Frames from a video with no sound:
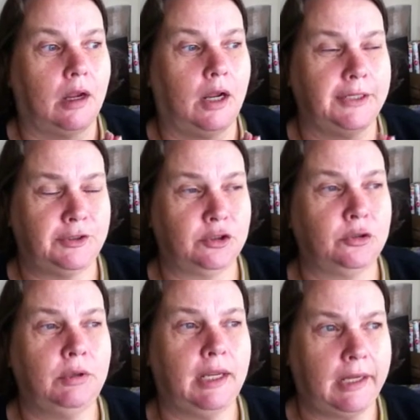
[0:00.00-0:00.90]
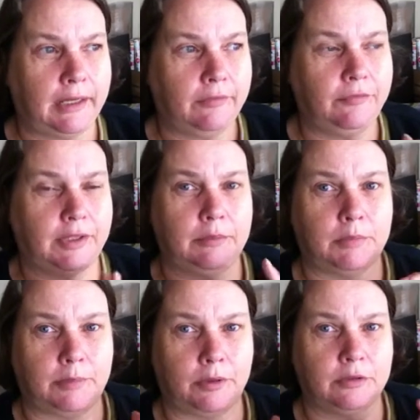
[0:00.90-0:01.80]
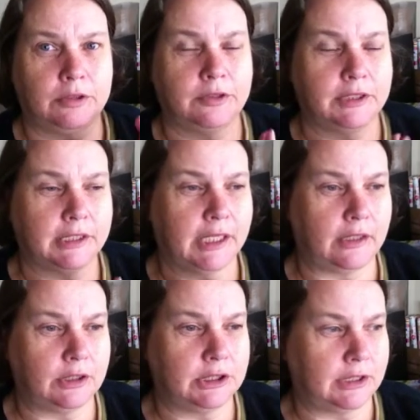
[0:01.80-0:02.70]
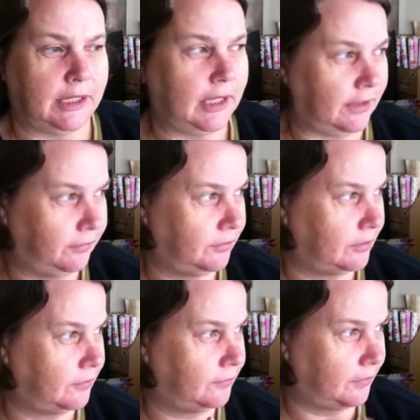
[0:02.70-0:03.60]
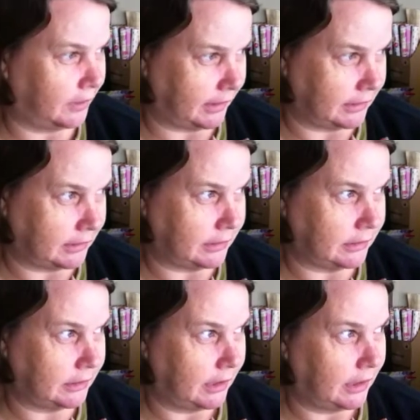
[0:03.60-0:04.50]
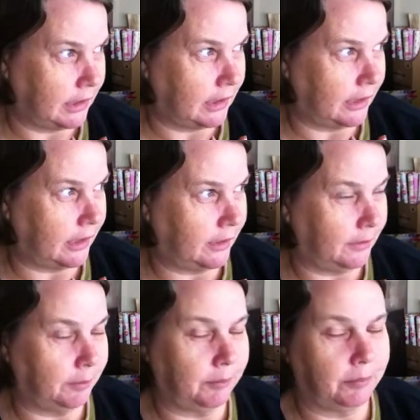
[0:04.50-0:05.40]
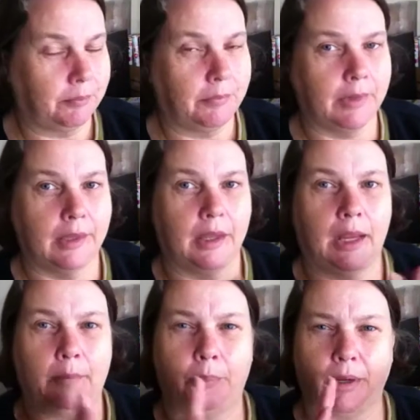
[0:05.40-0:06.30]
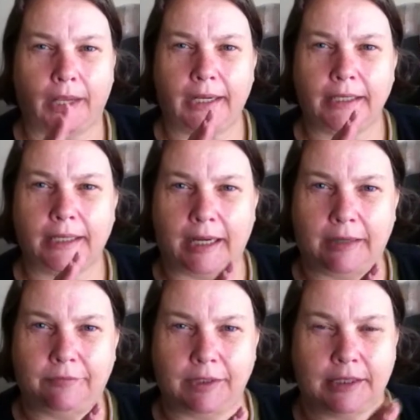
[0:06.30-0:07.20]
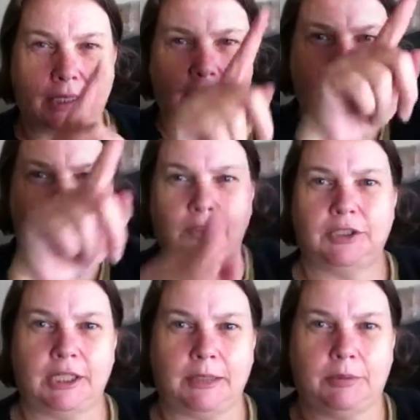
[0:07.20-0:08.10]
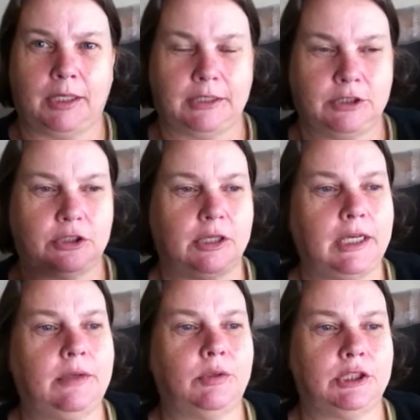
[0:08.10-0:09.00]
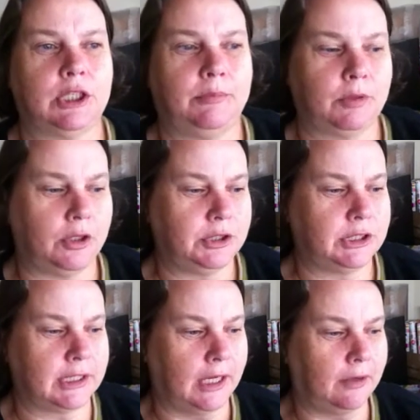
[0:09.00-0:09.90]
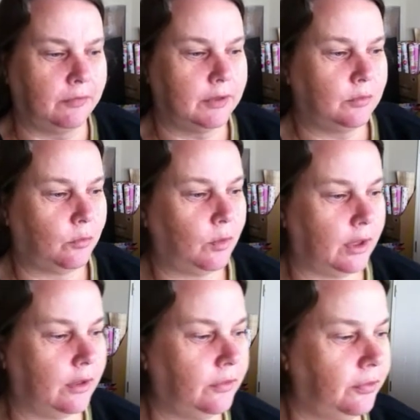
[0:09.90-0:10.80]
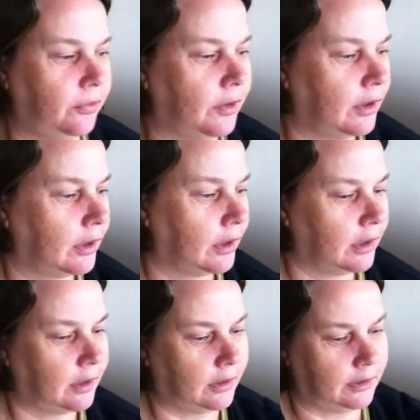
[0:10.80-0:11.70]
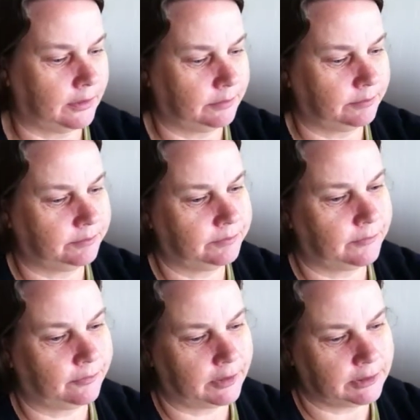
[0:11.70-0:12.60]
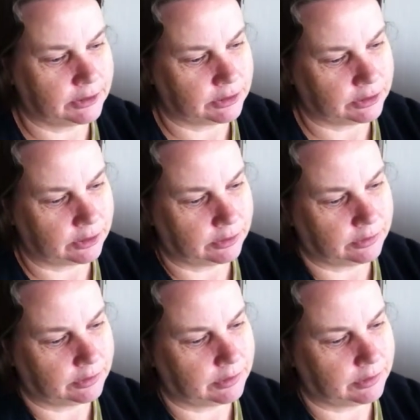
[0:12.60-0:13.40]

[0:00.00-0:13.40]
I do have in my boxes in the garage, and I have to find it, a blank advent calendar that's shaped like a tree, which I'm going to cover with, if I just show.